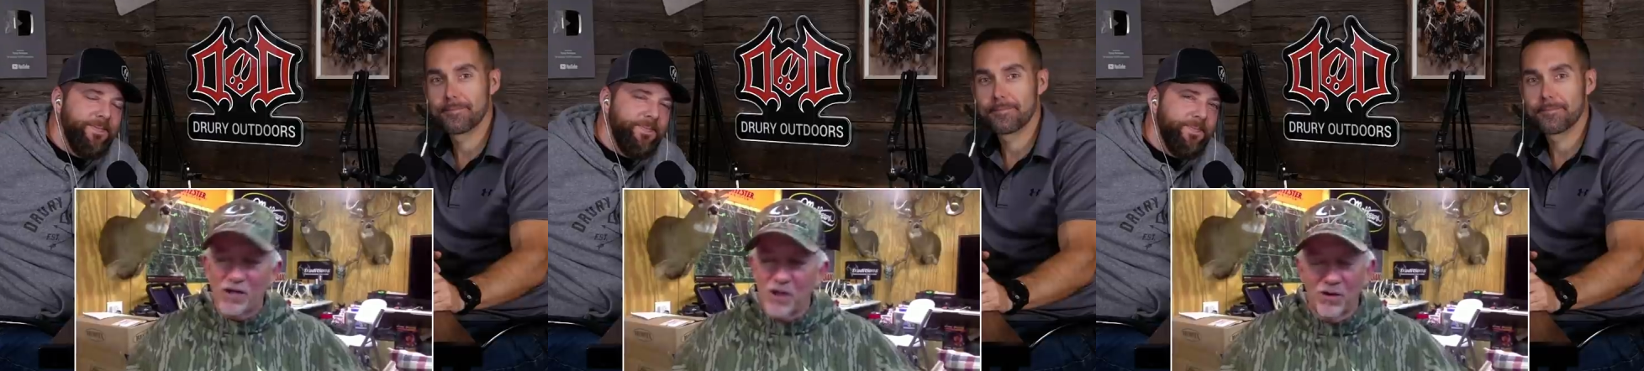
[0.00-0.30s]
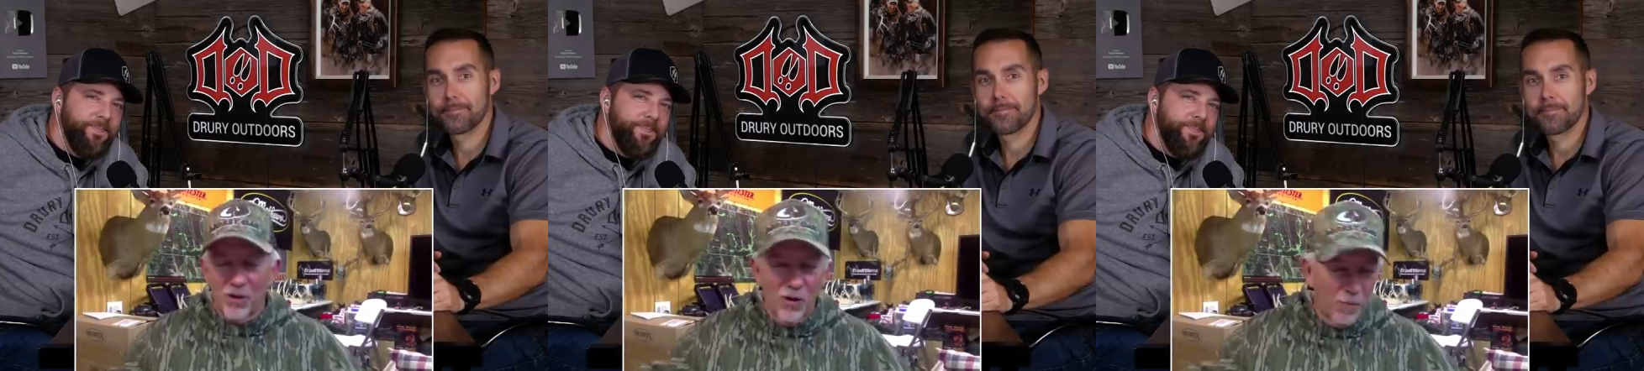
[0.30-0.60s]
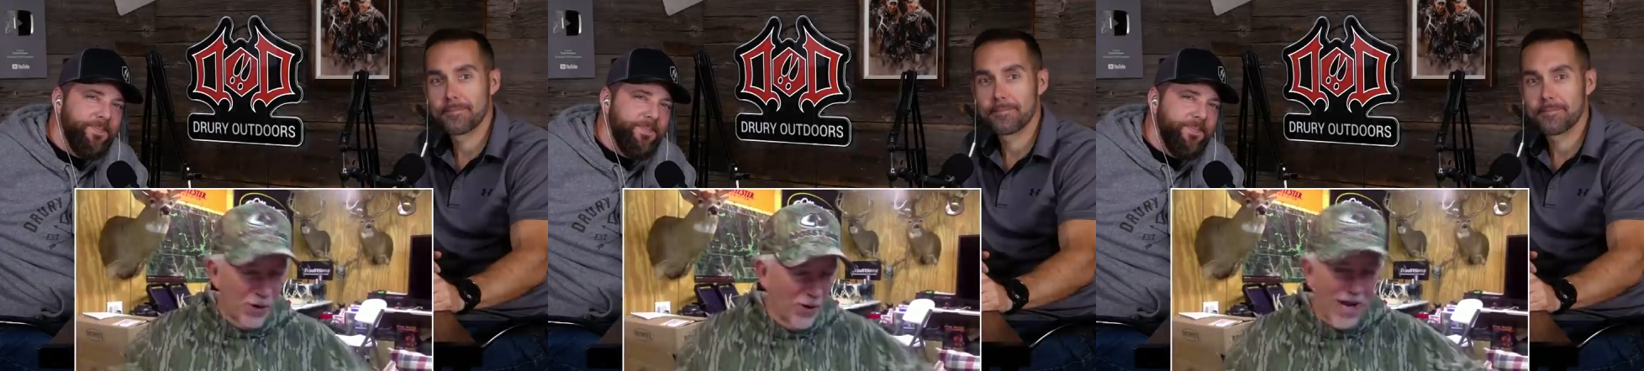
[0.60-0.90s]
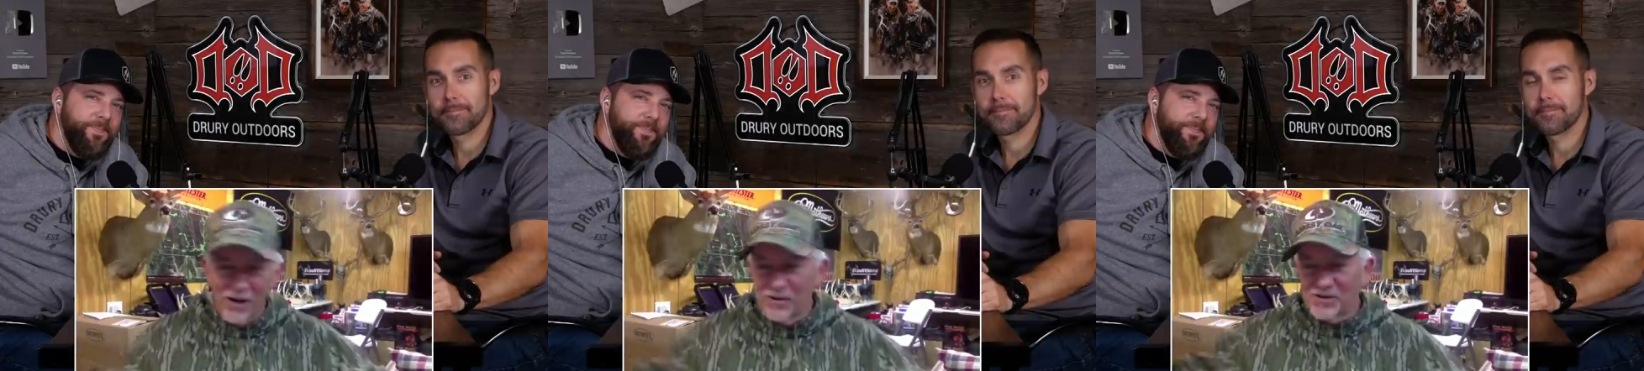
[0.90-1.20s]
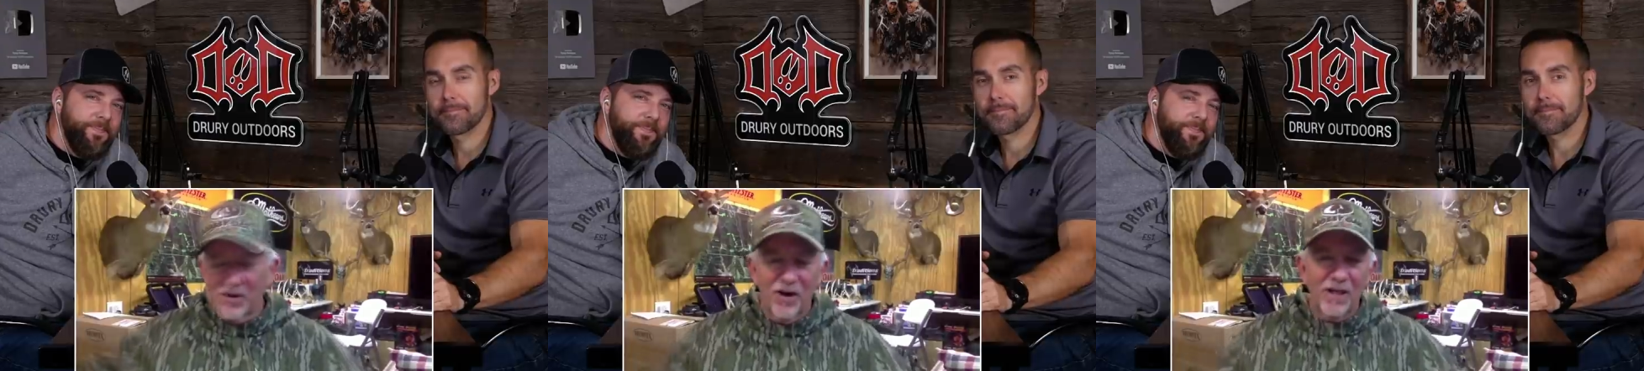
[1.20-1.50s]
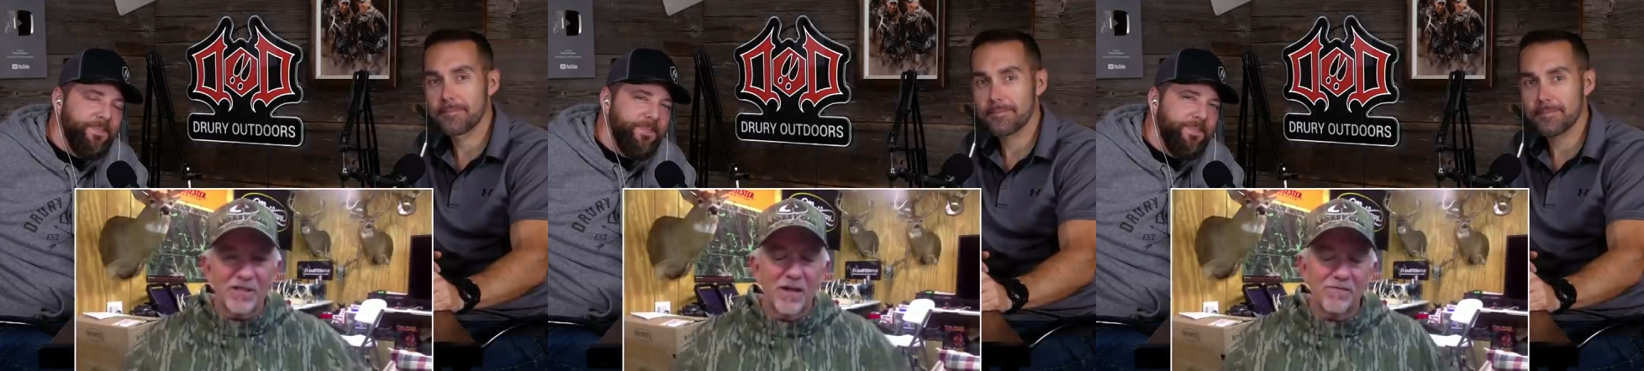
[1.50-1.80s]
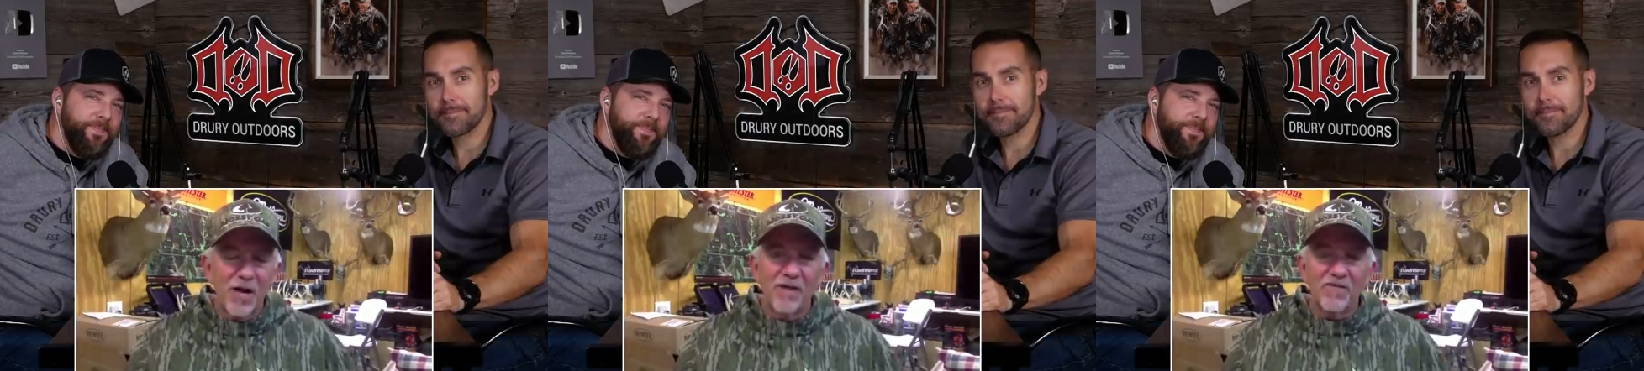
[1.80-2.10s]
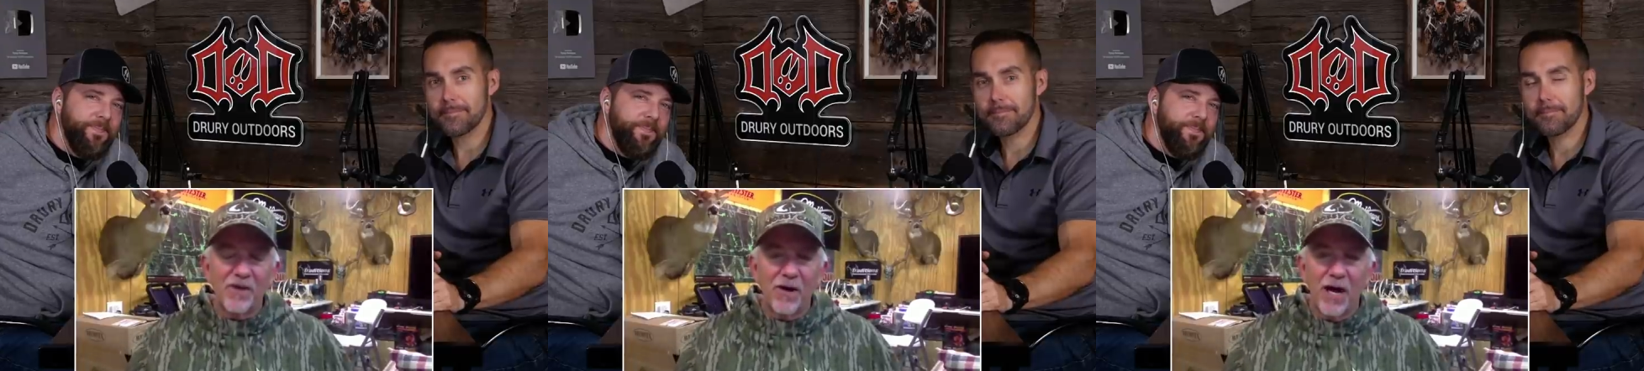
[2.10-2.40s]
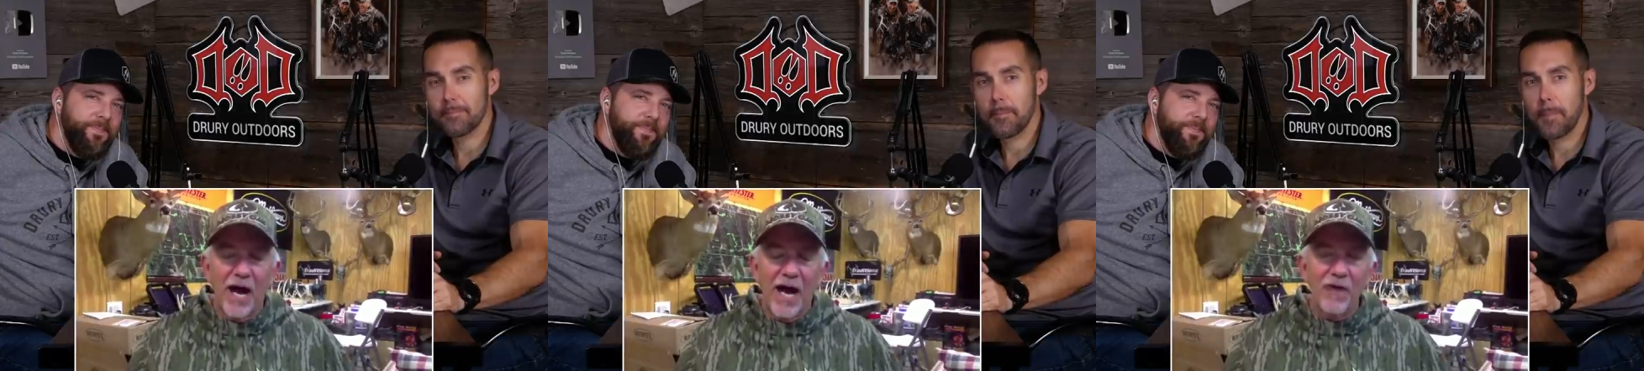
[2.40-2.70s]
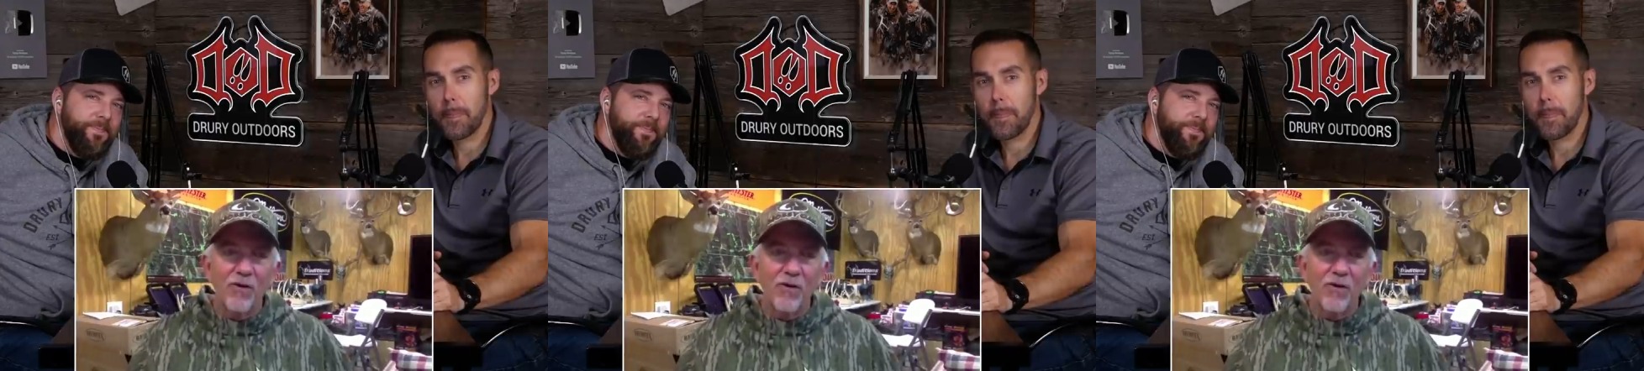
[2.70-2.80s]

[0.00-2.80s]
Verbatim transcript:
Speaker 1: watched all the GoPro angles and all that stuff, trying to figure out.